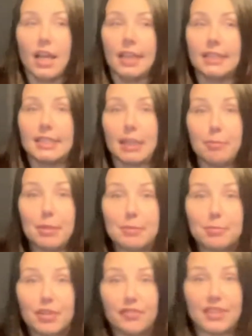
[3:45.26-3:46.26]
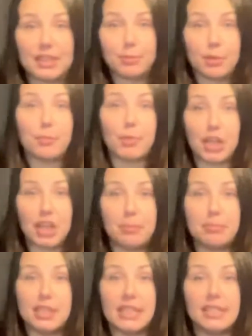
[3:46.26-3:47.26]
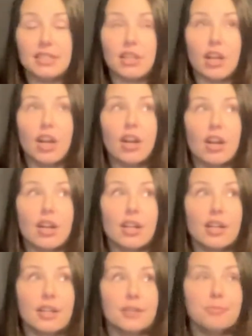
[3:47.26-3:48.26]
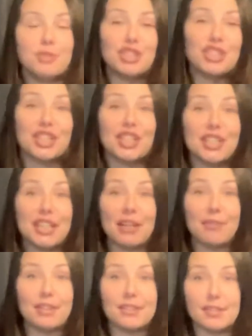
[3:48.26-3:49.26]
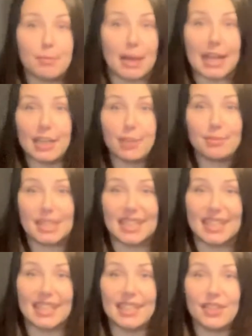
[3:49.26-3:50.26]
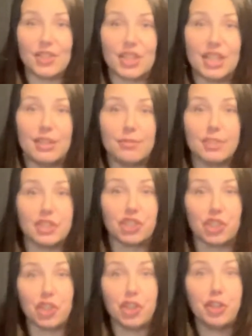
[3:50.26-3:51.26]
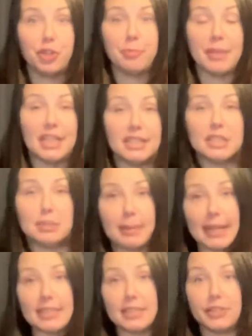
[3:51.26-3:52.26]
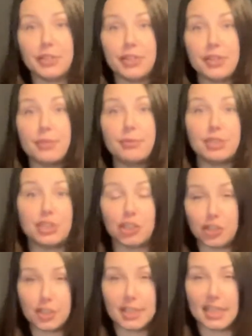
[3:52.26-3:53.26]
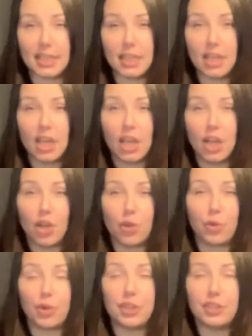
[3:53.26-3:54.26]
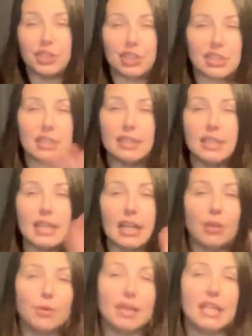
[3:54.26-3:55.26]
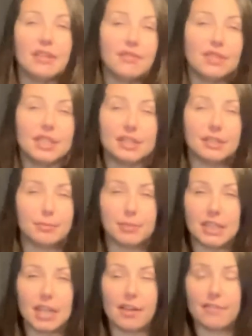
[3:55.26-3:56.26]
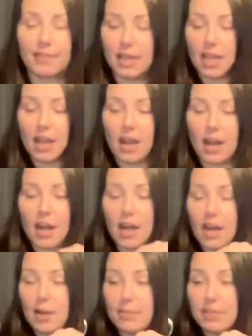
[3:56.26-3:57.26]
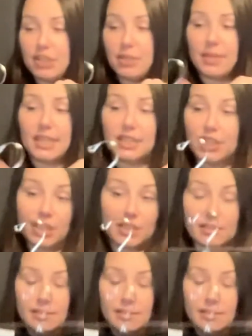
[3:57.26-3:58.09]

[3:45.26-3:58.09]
some people on Facebook Marketplace are just looking to get rid of some items that they either can't return because it's past the return date, or they're just cleaning out, want to get rid of some stuff. And so they just